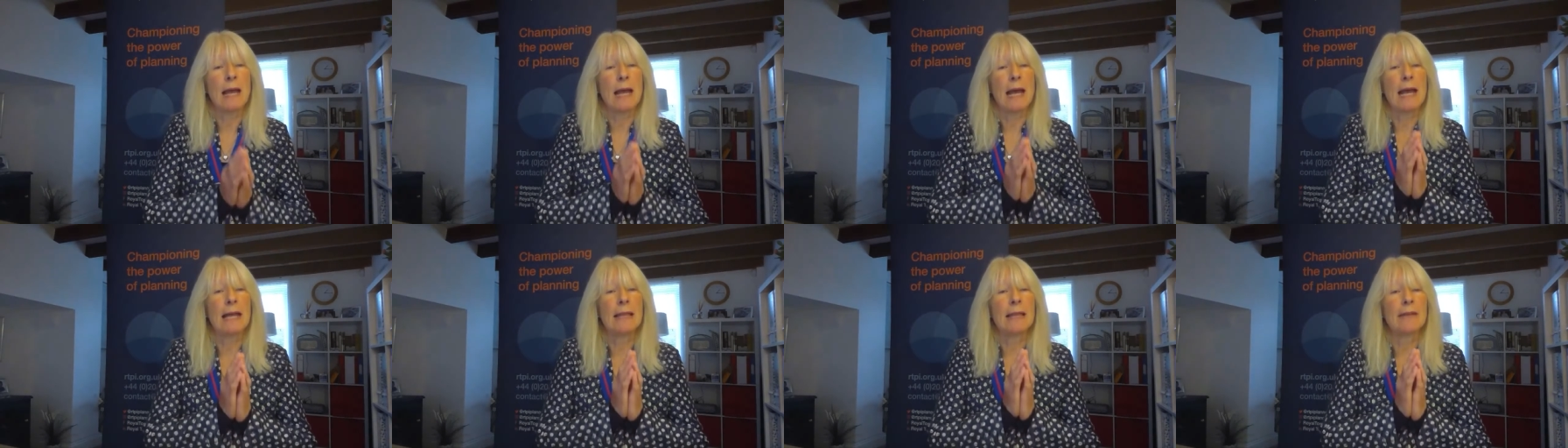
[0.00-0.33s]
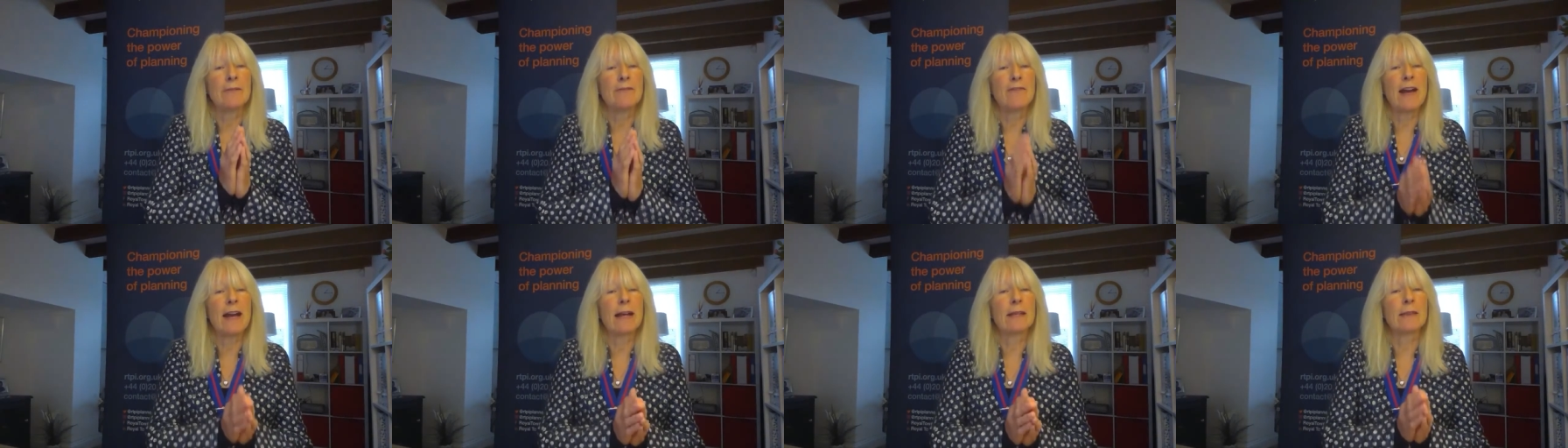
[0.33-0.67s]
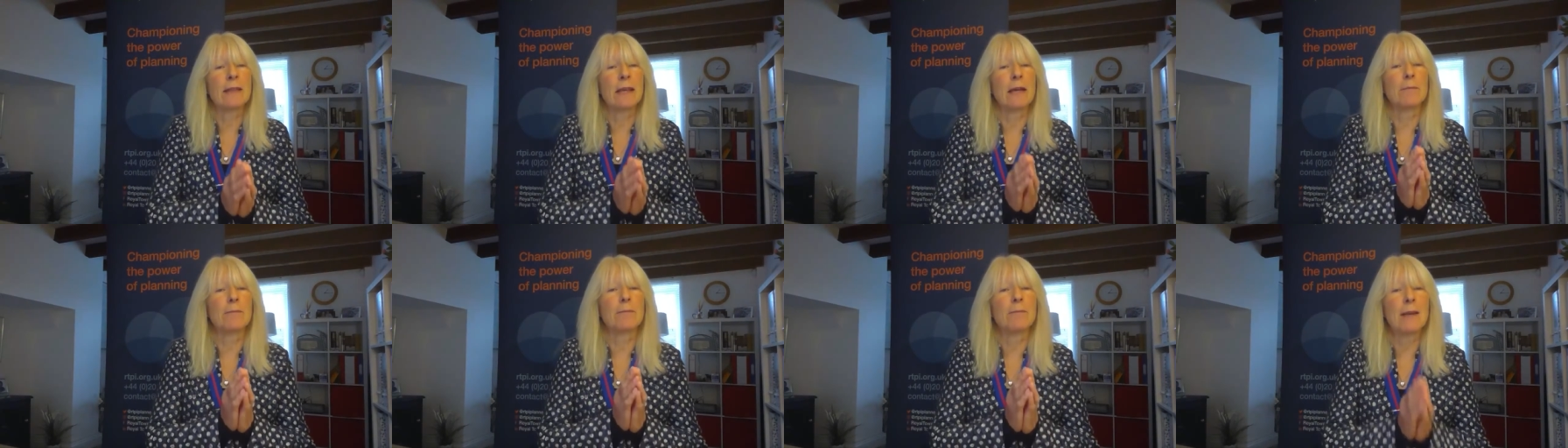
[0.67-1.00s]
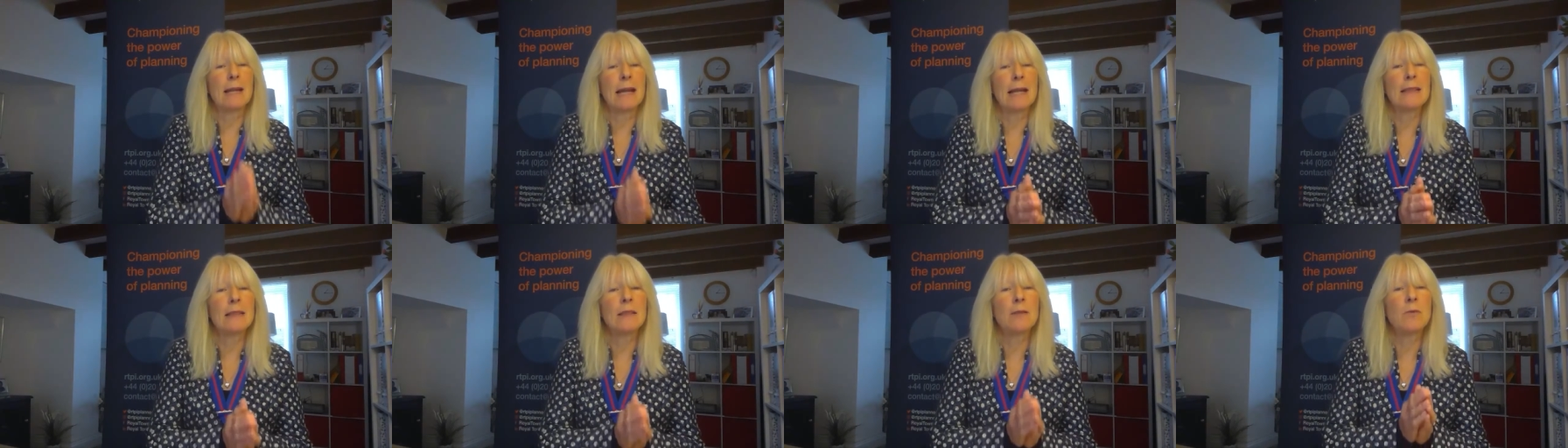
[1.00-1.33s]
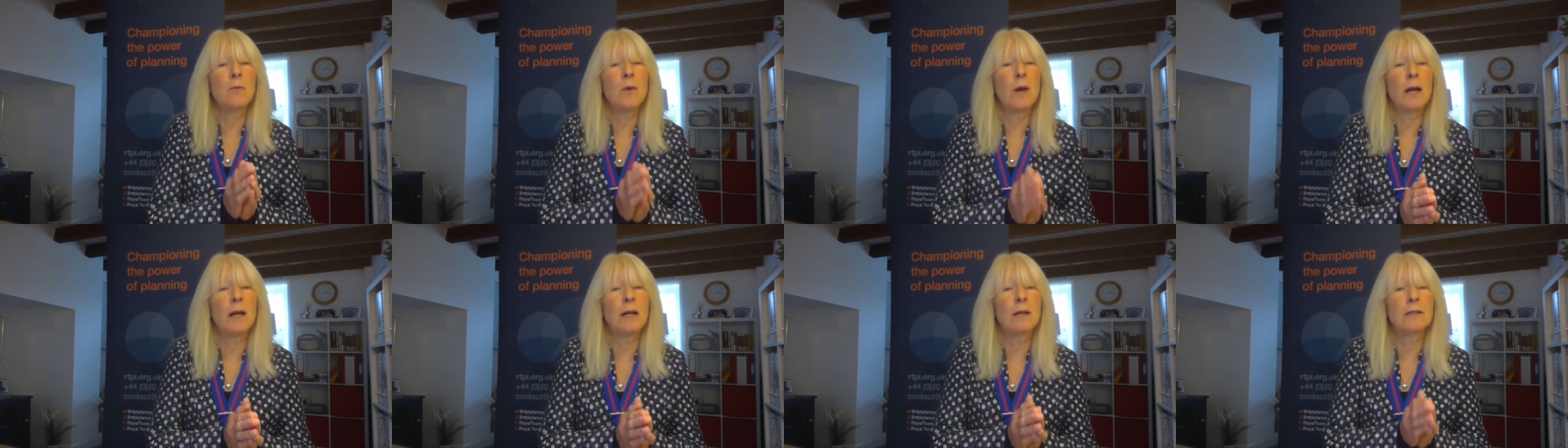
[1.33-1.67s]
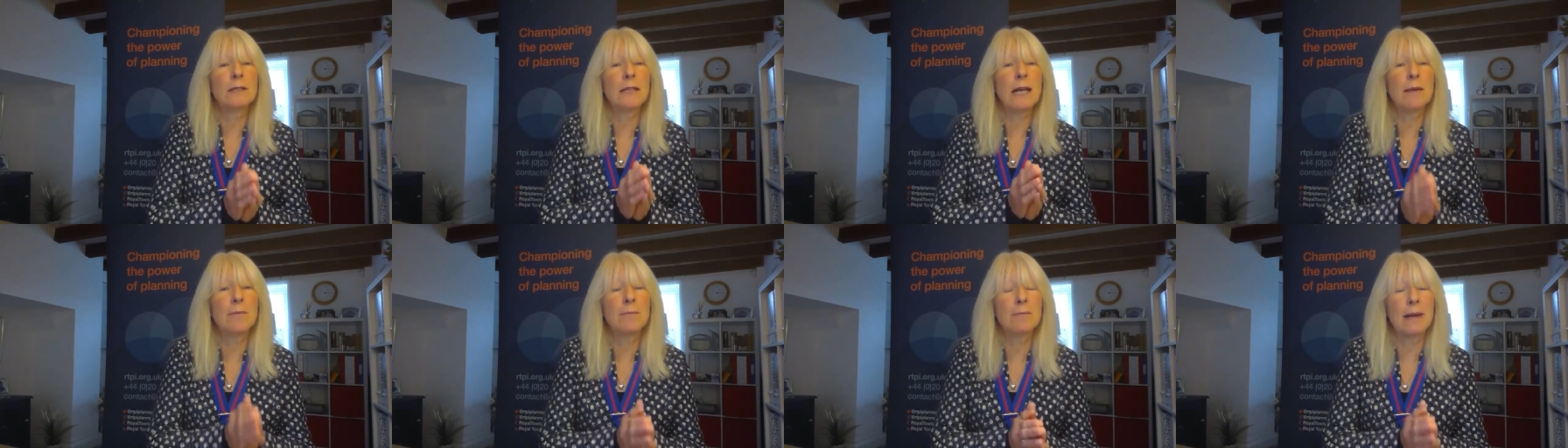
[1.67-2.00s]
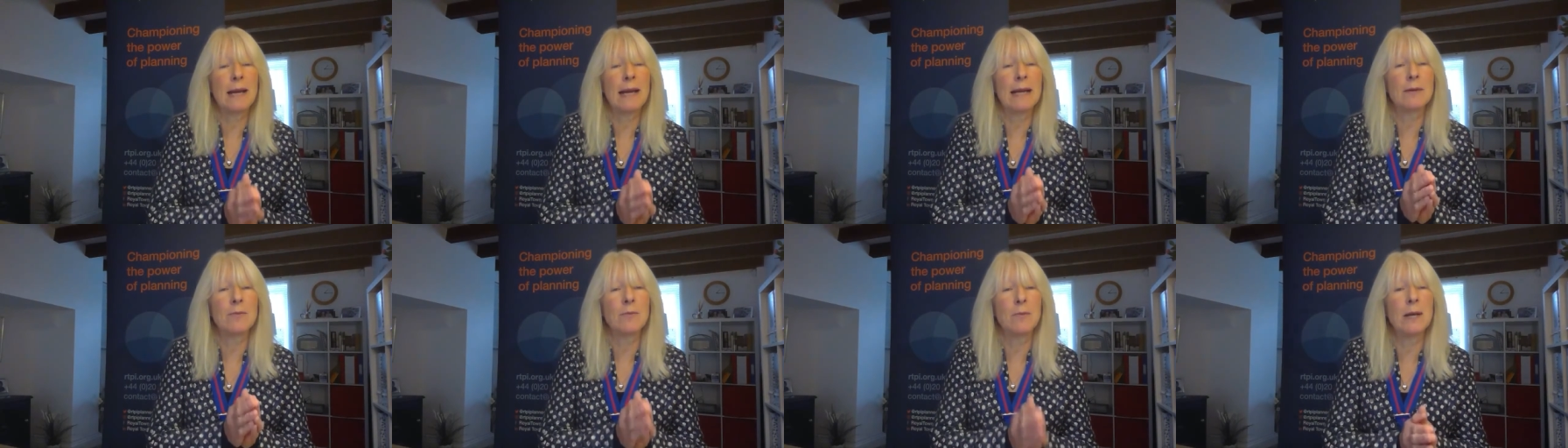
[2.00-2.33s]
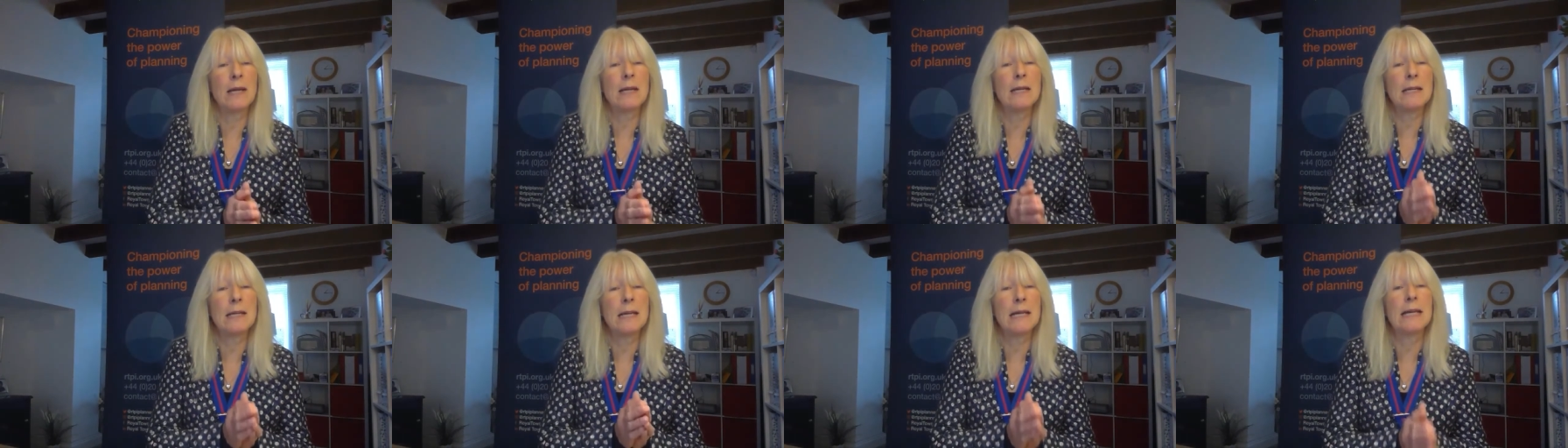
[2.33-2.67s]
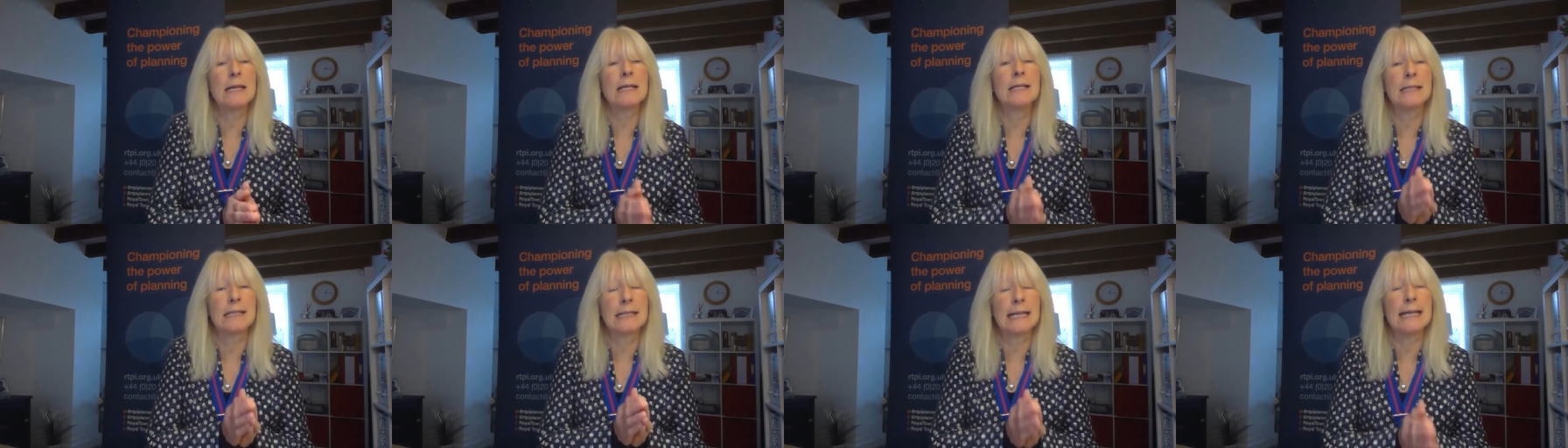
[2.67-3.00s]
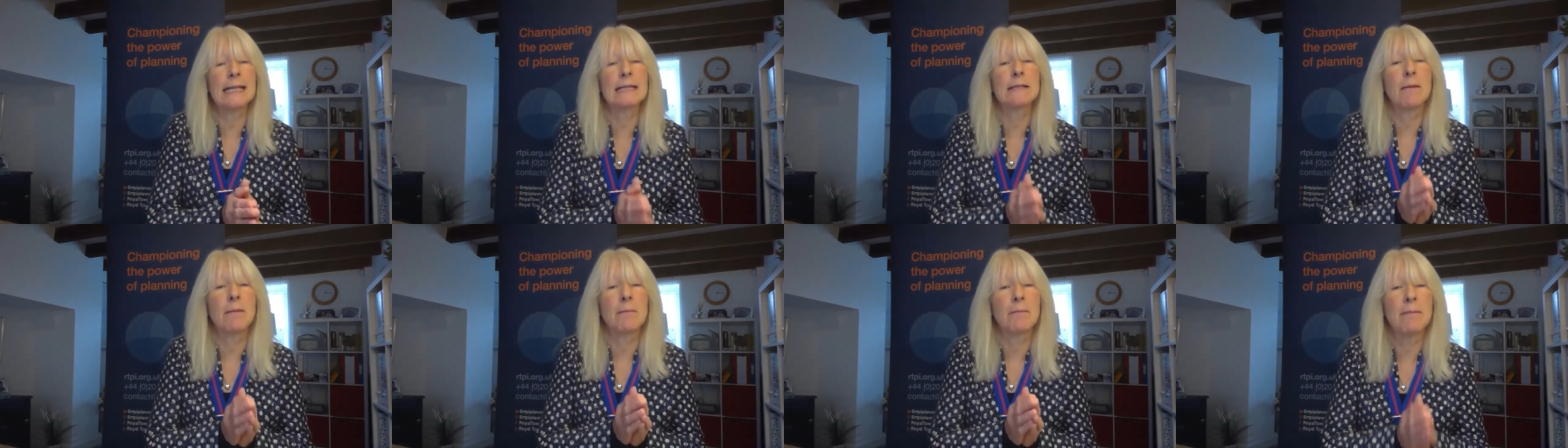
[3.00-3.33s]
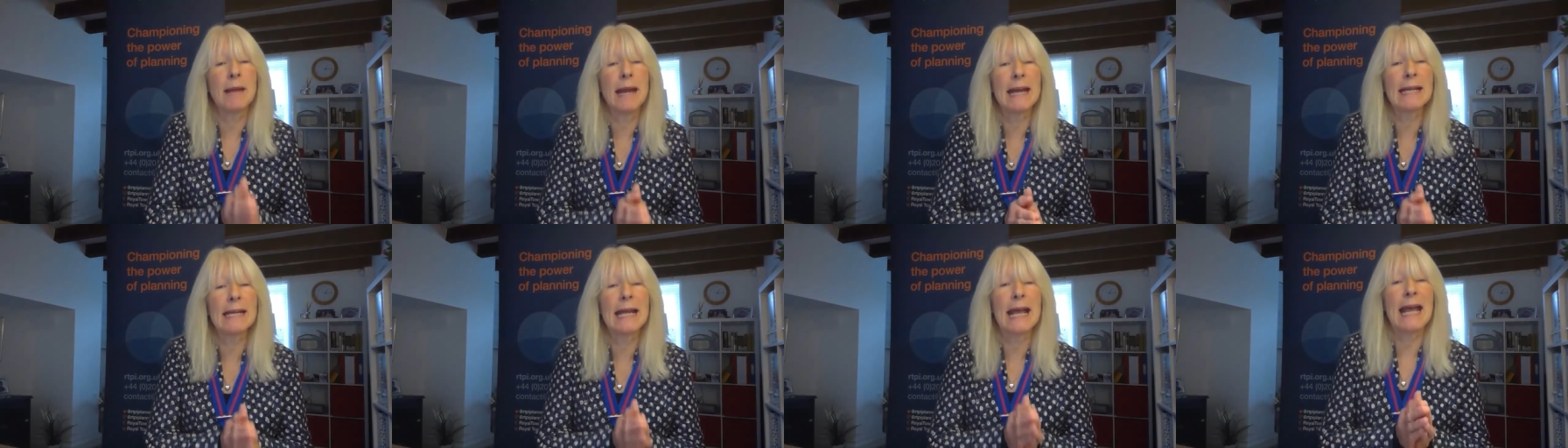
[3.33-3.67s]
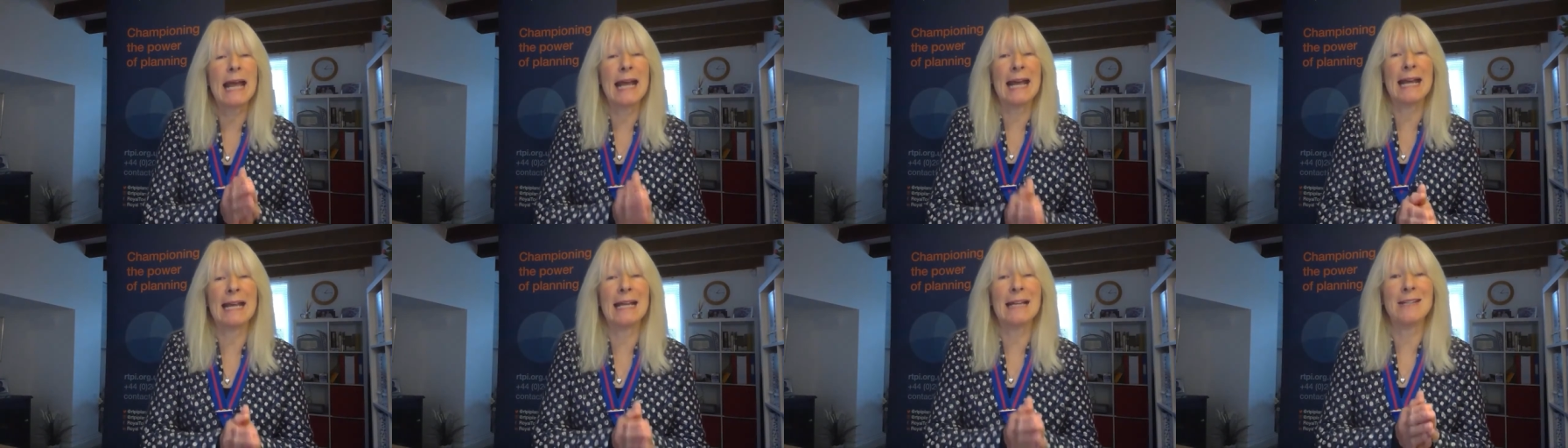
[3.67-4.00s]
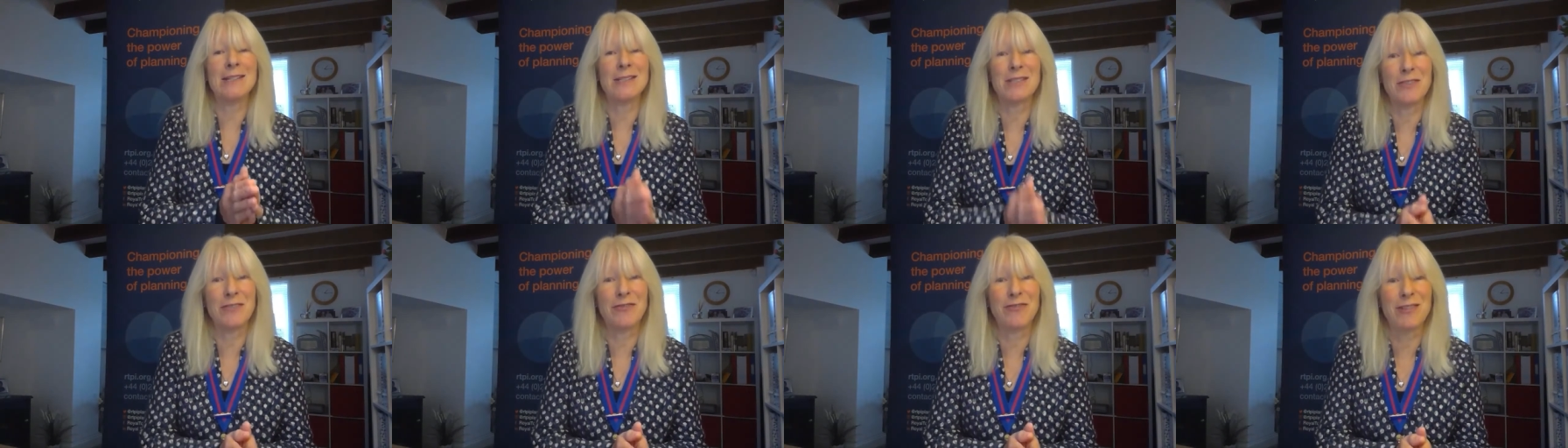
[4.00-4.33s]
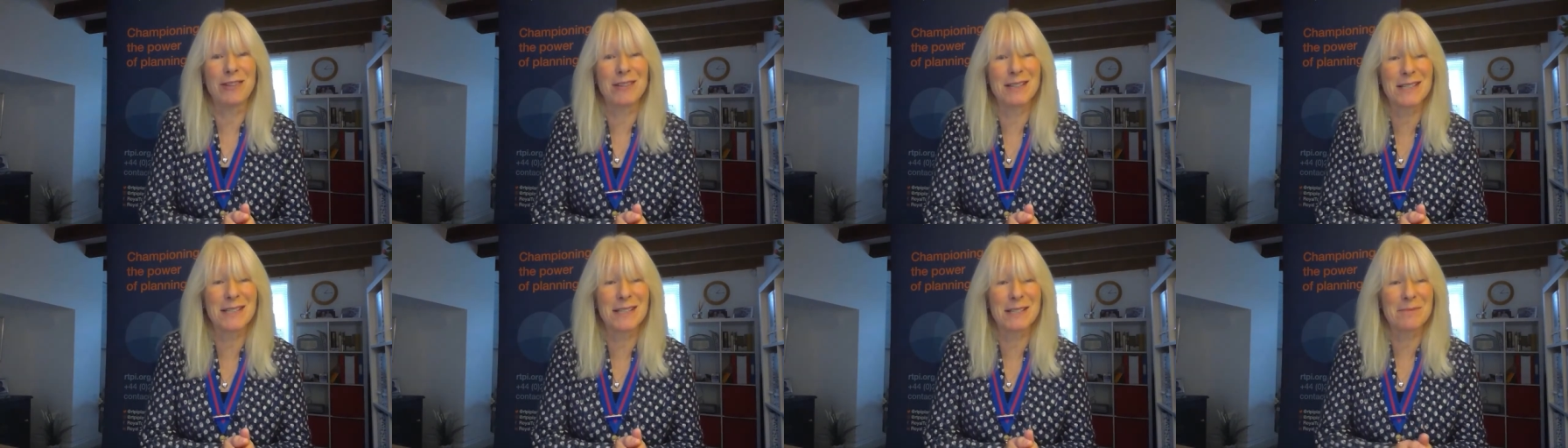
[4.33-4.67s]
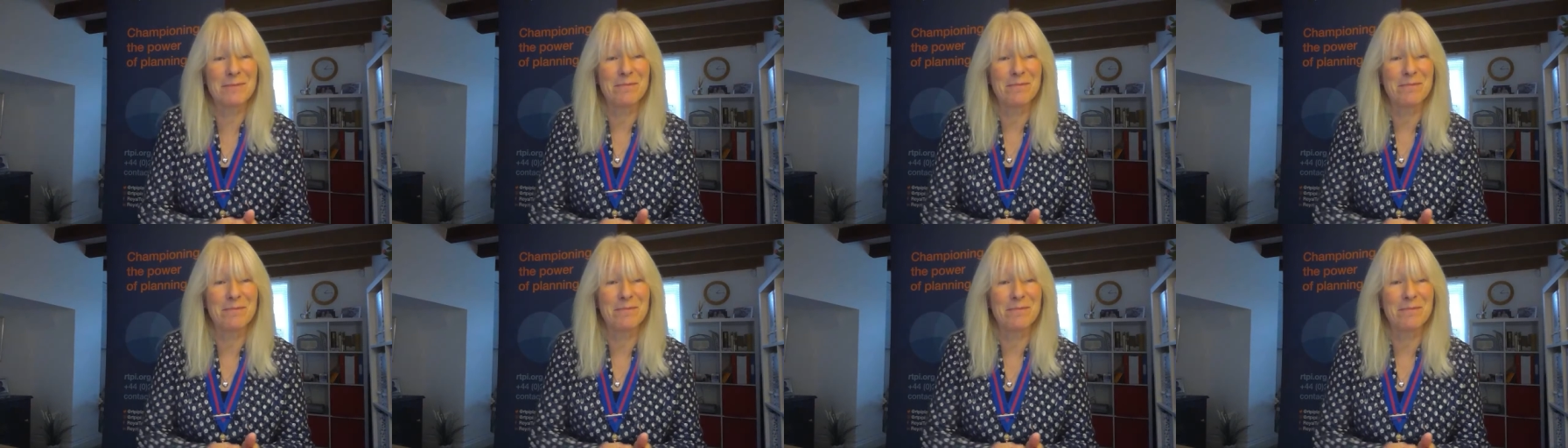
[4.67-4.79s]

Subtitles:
And the fact that Plan the World campaign we need did make a difference.